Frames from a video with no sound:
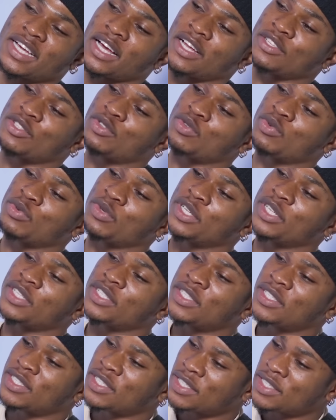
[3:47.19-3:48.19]
are
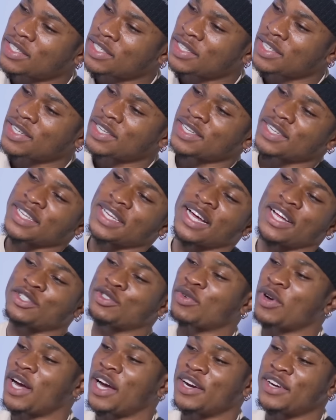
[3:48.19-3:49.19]
twins. That's
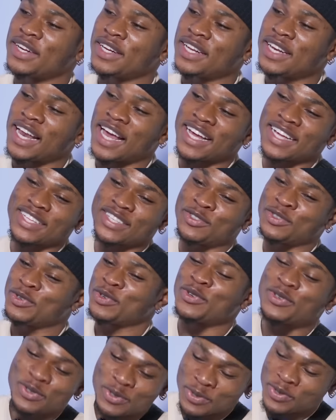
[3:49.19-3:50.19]
why I really like
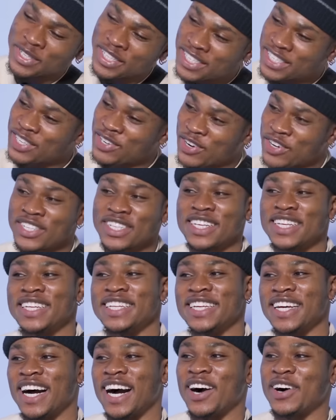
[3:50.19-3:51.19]
took twins seriously
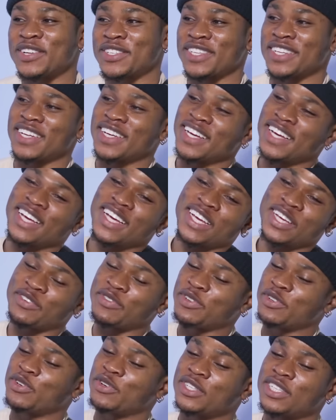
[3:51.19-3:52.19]
in the house. If
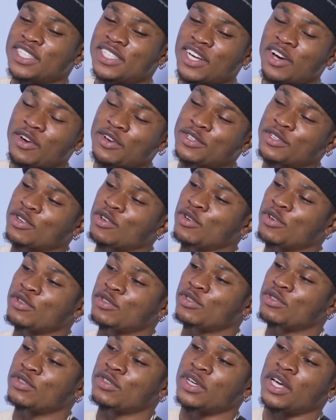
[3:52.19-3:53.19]
you notice, I was
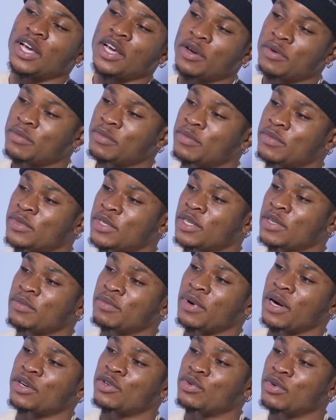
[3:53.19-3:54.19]
close to the
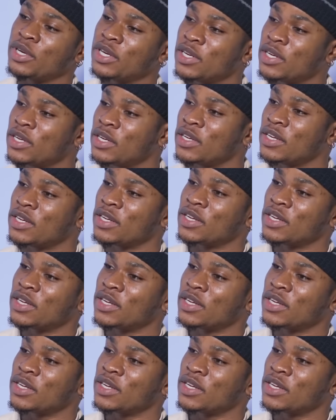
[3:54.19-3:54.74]
Mbadiwe